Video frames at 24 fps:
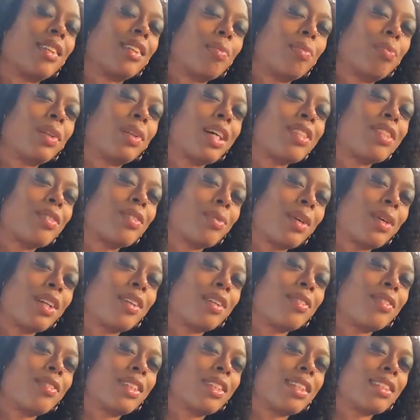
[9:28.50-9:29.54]
the plus one
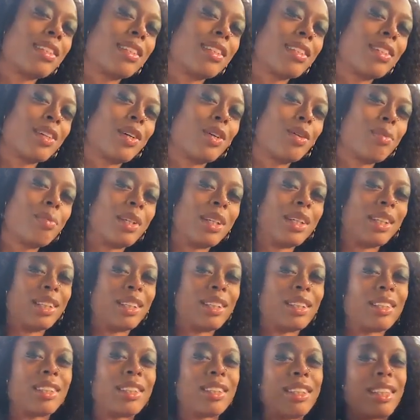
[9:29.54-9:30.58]
of this
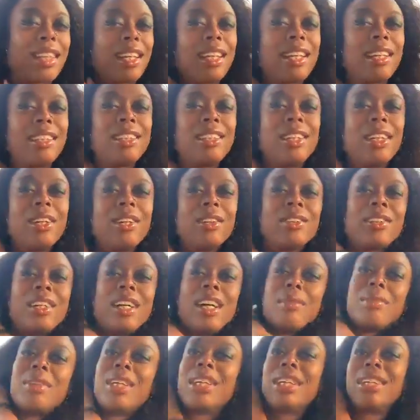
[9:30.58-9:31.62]
homie that
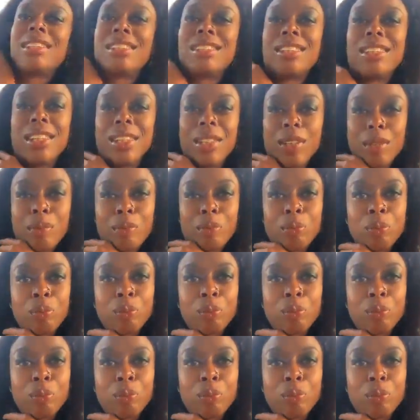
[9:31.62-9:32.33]
I'm getting to know